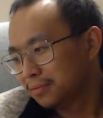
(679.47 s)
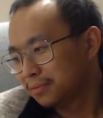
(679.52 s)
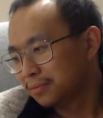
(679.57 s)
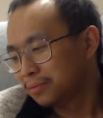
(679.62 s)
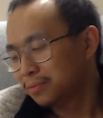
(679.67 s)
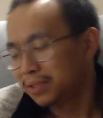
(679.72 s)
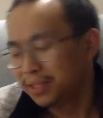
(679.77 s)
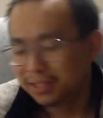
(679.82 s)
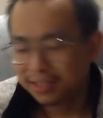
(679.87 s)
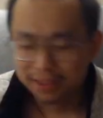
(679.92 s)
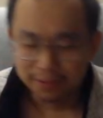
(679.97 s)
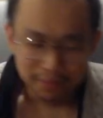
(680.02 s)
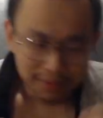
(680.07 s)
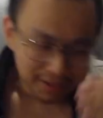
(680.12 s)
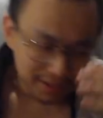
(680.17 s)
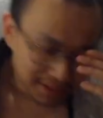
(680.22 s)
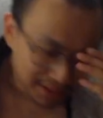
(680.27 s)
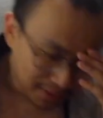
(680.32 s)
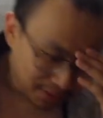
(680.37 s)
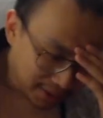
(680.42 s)
Please tell me
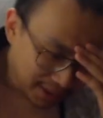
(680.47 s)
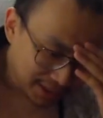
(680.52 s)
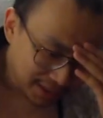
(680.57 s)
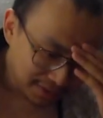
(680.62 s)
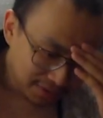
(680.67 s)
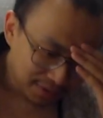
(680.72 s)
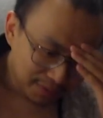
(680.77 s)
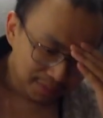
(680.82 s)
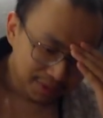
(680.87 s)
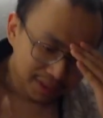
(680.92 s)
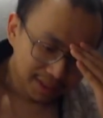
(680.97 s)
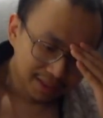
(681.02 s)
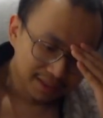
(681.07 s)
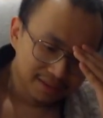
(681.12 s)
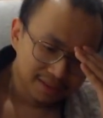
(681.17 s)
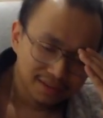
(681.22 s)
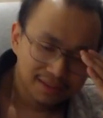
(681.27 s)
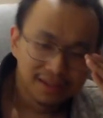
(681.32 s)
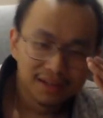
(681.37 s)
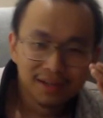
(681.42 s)
the sun rises from the
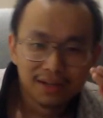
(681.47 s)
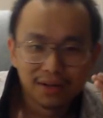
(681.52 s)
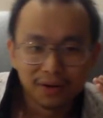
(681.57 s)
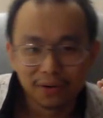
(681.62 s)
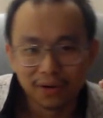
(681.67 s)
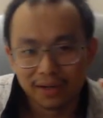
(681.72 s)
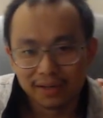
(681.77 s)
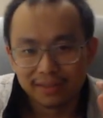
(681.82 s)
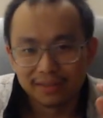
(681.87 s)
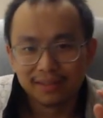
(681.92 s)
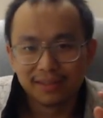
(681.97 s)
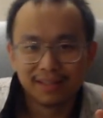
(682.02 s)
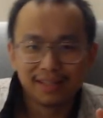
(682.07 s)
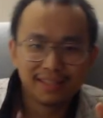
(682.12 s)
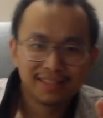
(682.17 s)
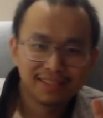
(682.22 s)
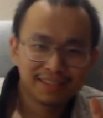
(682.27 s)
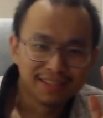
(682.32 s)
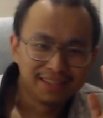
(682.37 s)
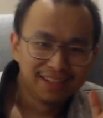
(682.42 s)
east. Okay,
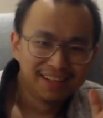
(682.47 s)
let's.